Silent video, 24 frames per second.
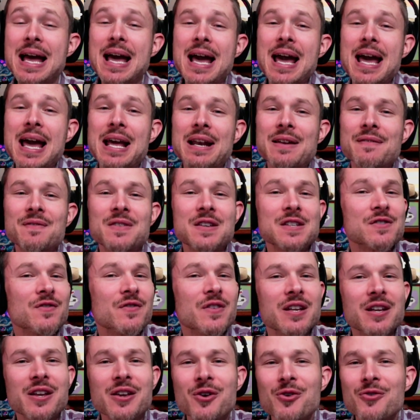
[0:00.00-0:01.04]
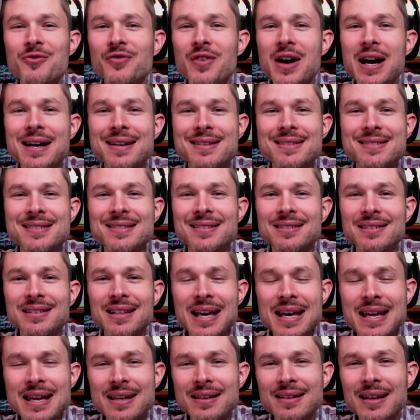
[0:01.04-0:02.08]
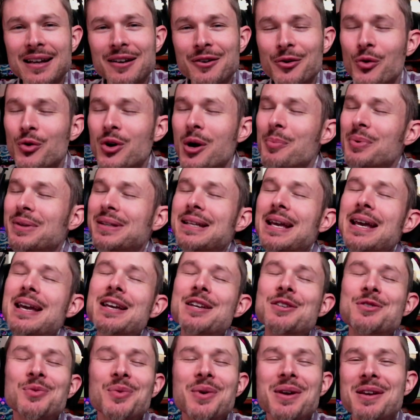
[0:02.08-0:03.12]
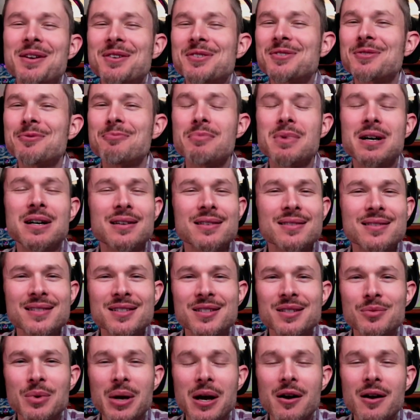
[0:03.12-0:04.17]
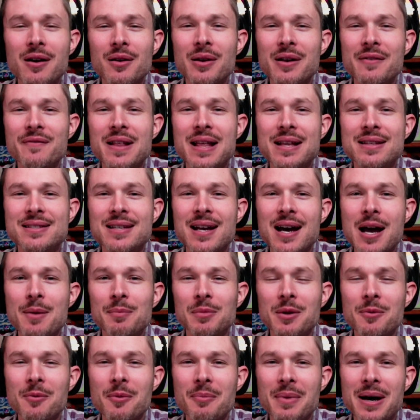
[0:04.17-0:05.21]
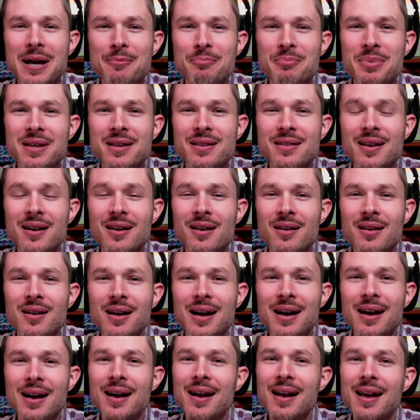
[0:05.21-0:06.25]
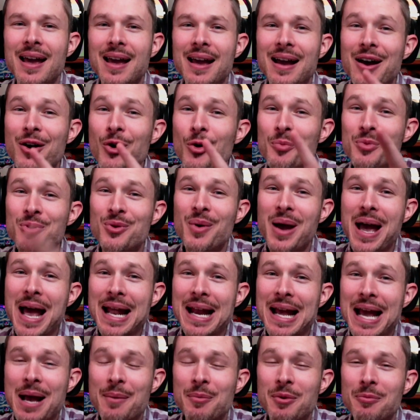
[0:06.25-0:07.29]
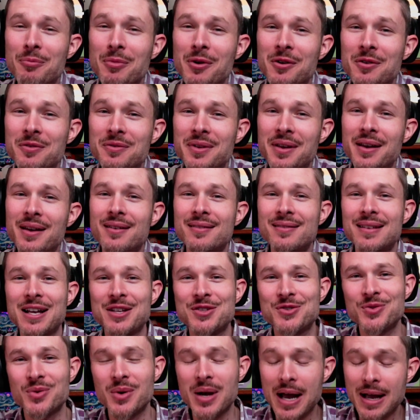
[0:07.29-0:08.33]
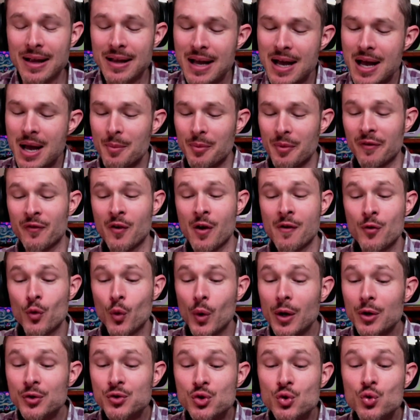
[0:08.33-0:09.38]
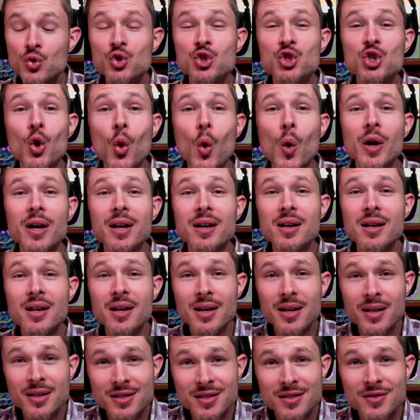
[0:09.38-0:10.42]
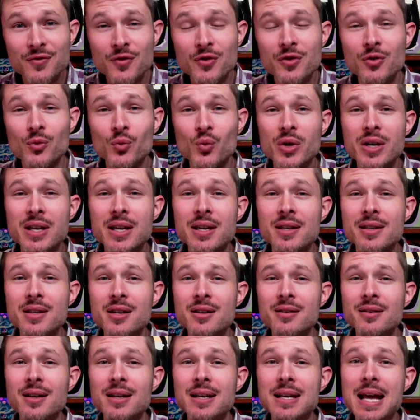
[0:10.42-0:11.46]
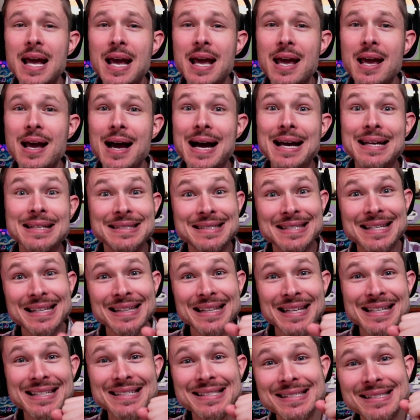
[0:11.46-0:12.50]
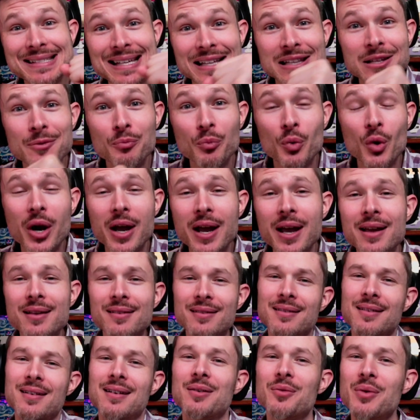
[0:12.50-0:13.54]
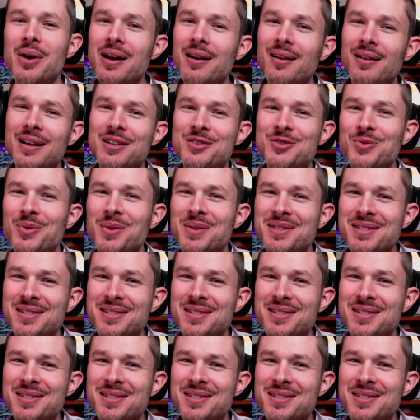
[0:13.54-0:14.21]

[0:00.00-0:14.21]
And if this video finds you late, I don't know, a couple of days, weeks, months, well, whatever that time limit might be there, hey, I hope you had a happy birthday. That's right. But for everyone else who's joining us for the read here today, ideally to celebrate, well, I just want to